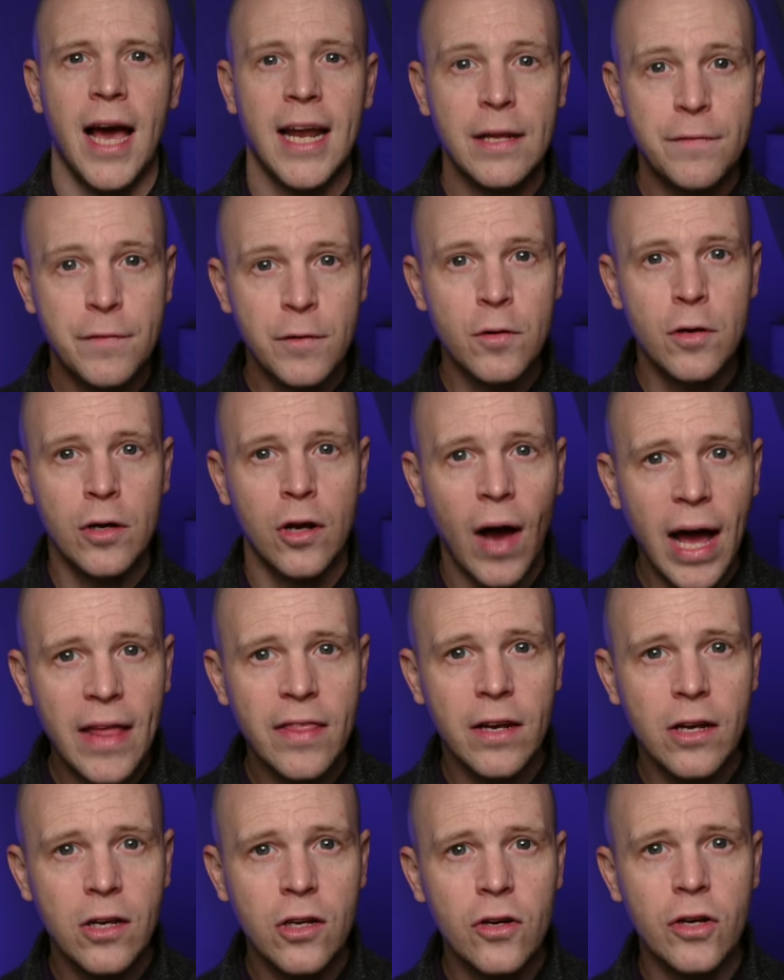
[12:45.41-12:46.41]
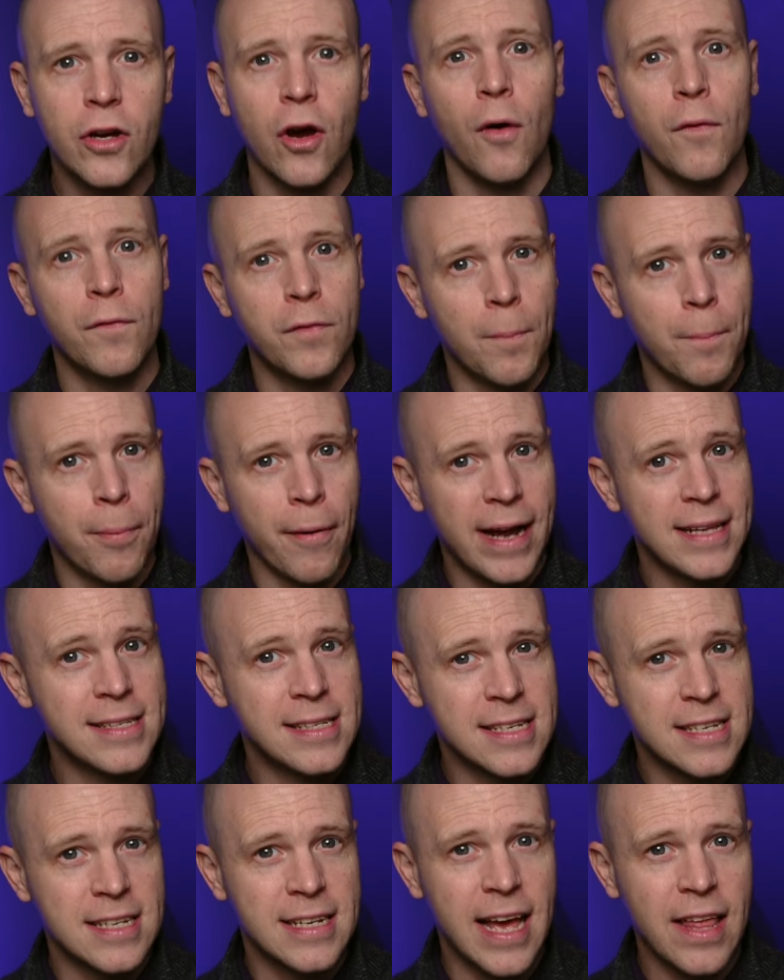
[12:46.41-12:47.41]
And if you like the look of the
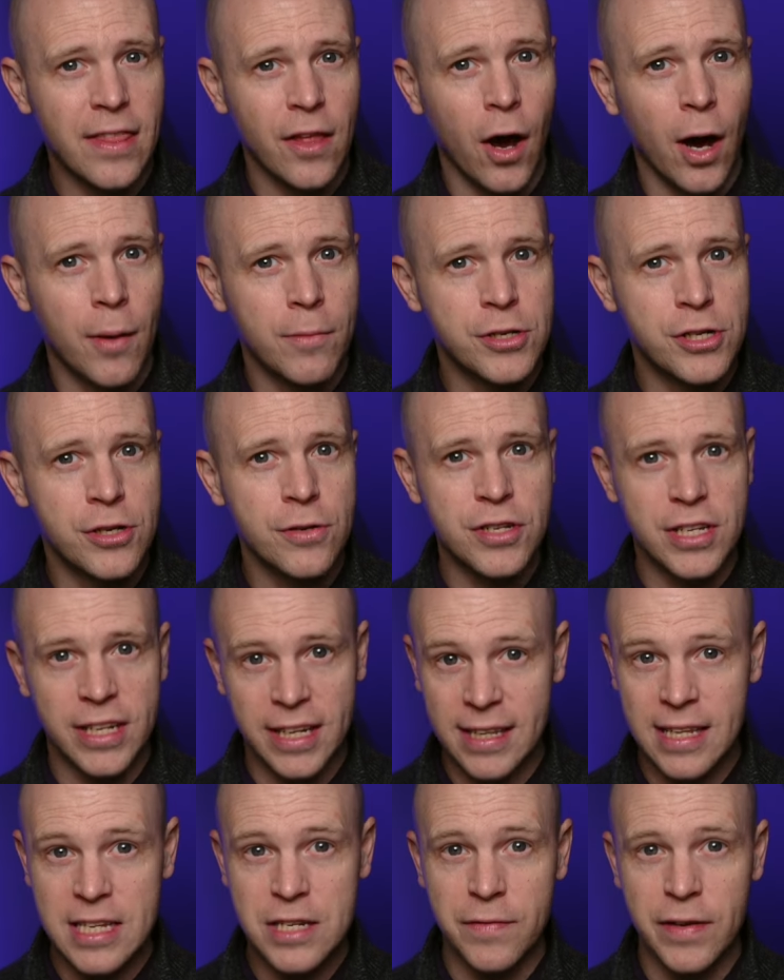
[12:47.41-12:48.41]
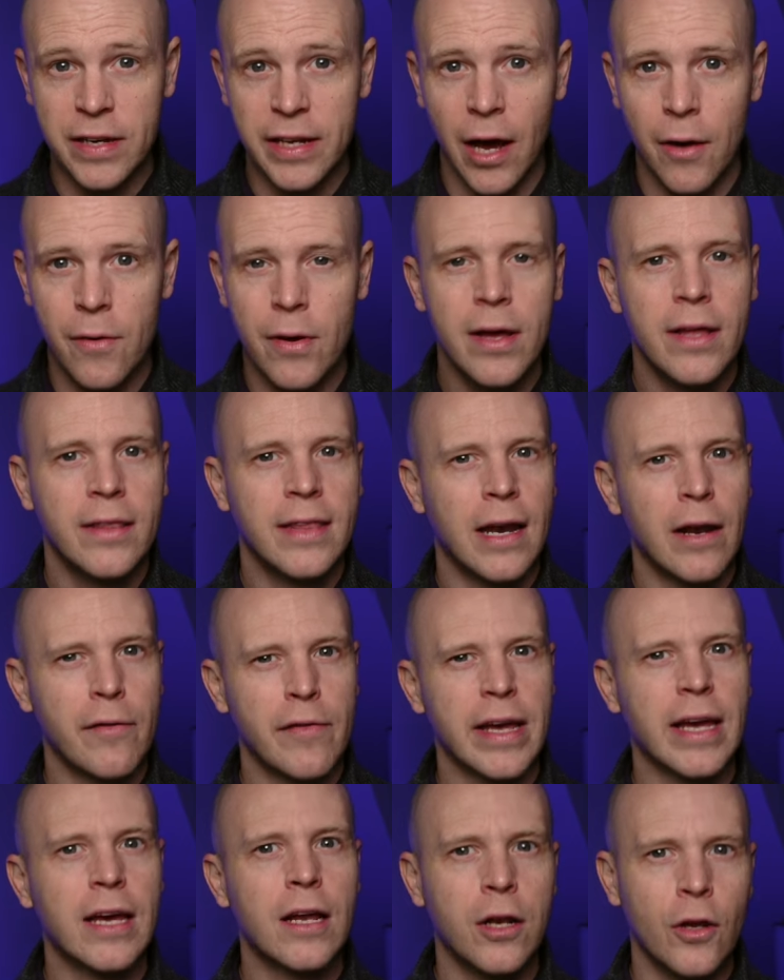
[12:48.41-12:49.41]
practice net that I was using in this video, then I've
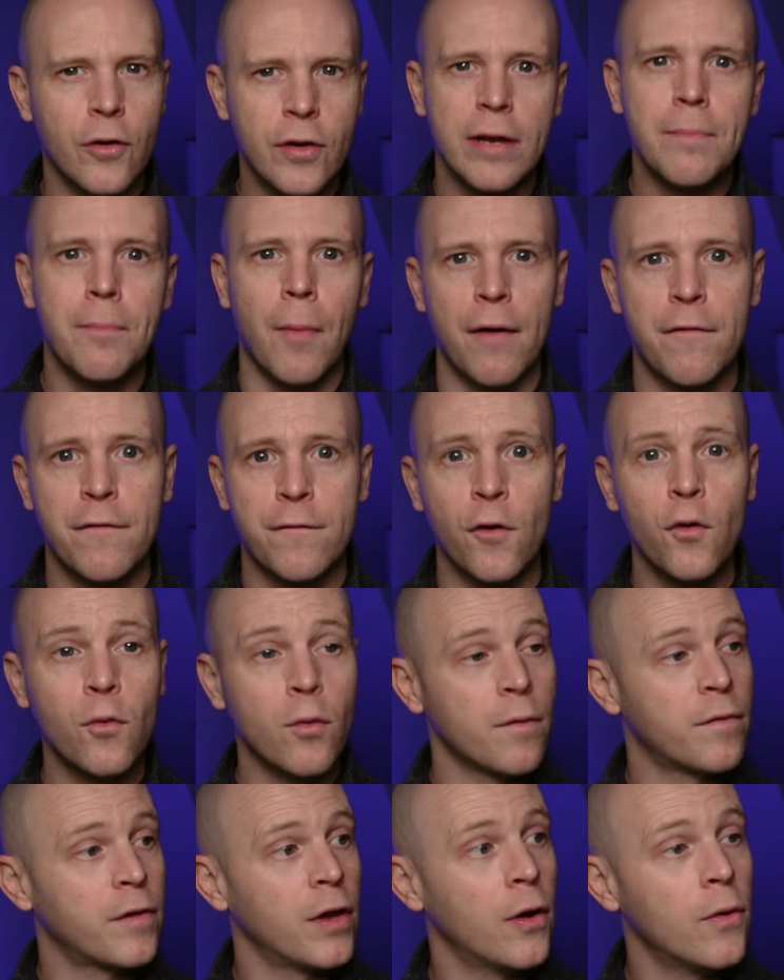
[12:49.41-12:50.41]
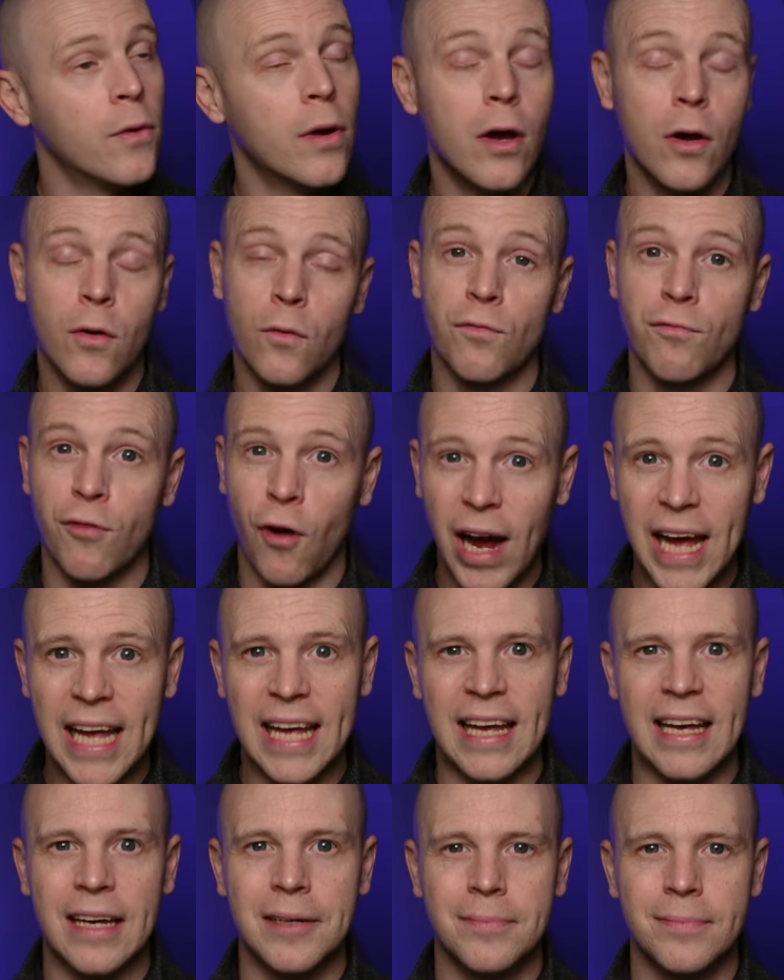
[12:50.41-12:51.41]
included my full review right
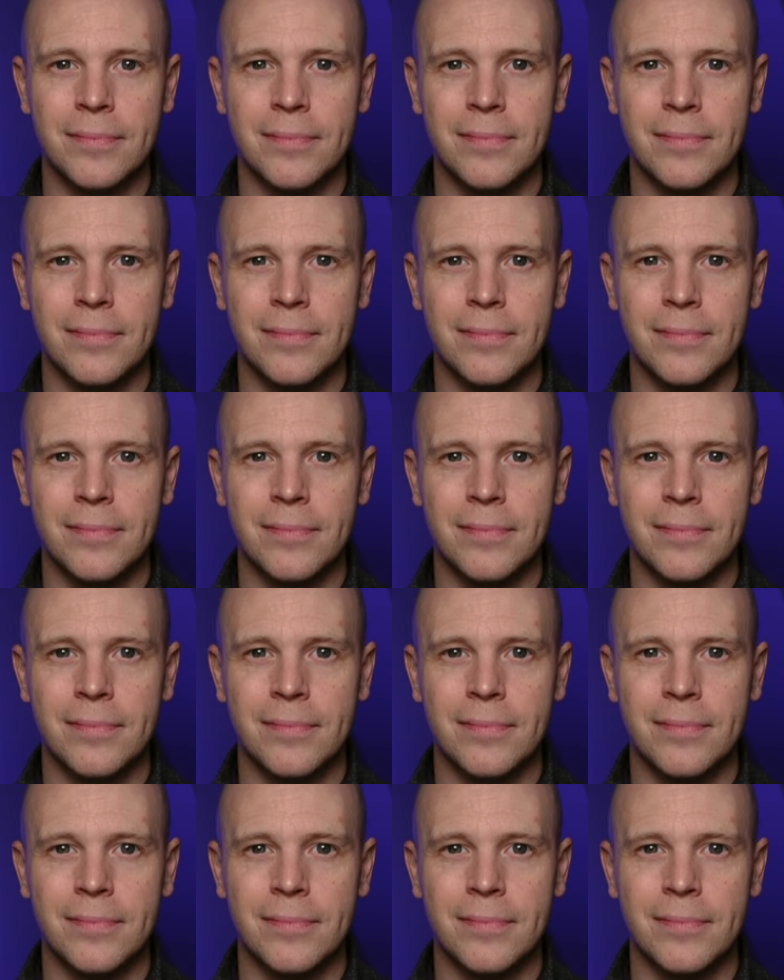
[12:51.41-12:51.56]
here.